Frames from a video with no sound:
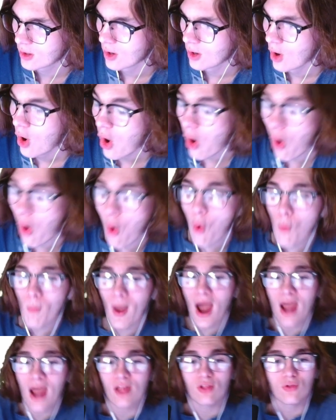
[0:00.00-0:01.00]
Oh
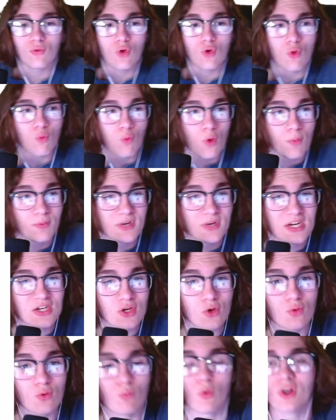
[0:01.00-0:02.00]
my whoop-de-doo,
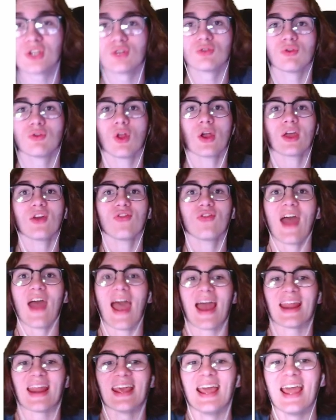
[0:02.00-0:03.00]
would you look at that?